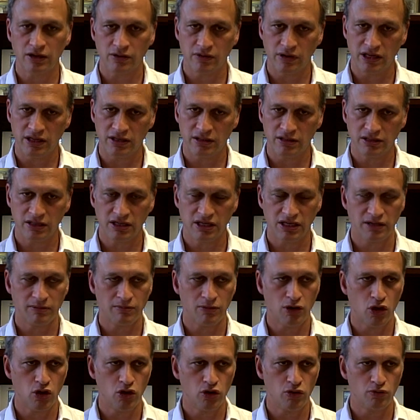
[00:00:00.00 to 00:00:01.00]
grader
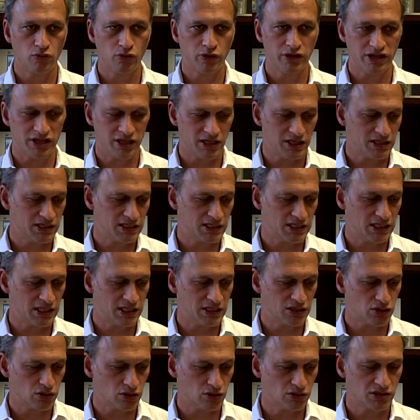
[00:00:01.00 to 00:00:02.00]
came home with it
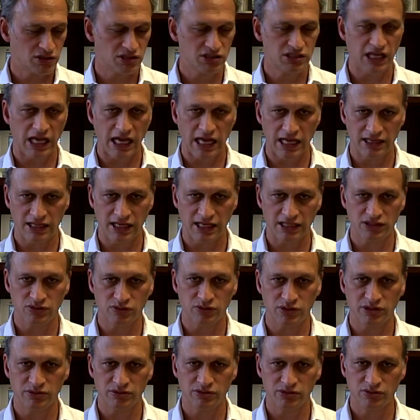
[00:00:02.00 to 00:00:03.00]
and told his dad that's
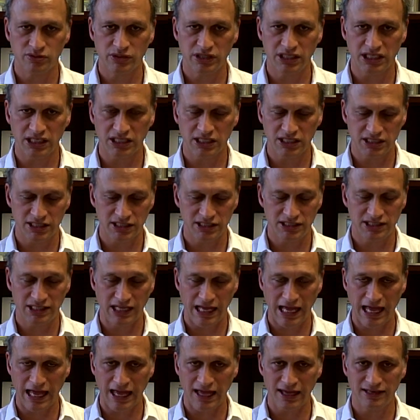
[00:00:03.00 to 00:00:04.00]
what he was reading. And his
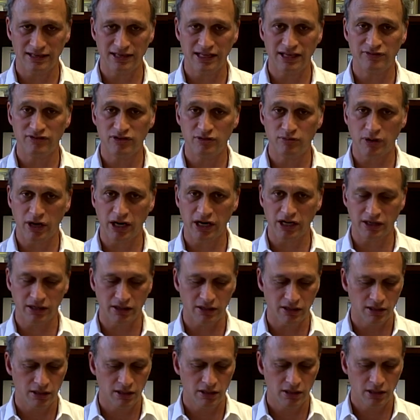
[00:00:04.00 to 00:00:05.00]
dad, David
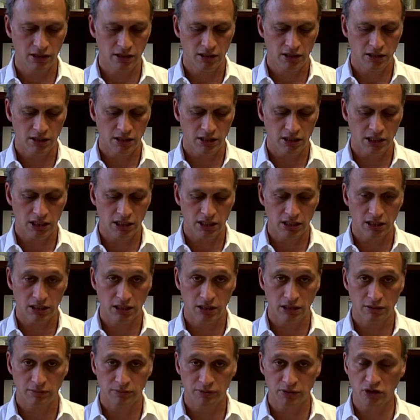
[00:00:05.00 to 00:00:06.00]
Parker,
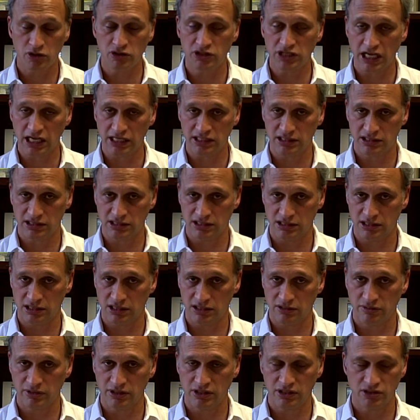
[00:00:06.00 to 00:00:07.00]
protested.
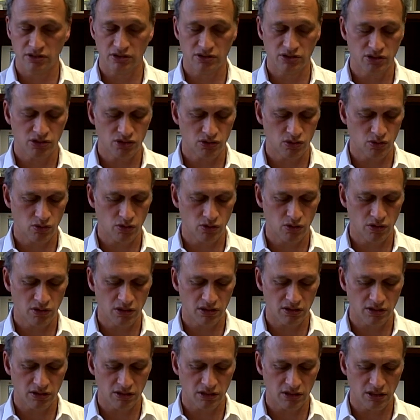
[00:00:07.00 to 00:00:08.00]
He went to the school
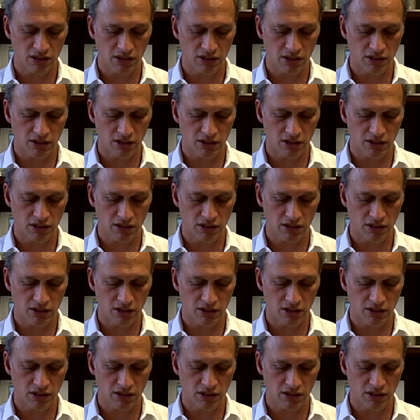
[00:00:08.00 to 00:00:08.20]
and